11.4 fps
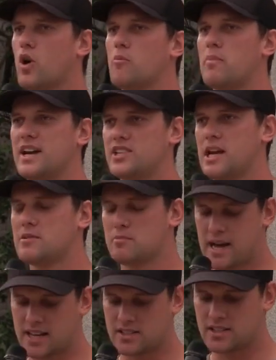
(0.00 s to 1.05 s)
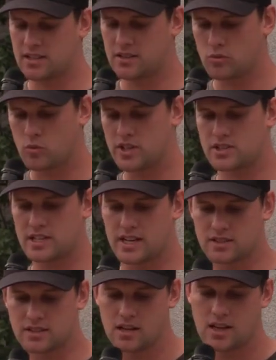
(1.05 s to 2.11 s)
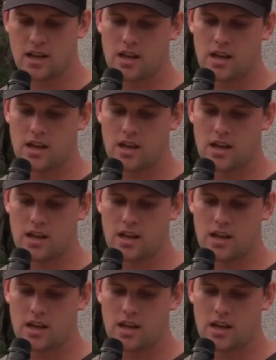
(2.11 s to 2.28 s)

quote by James Madison, which says,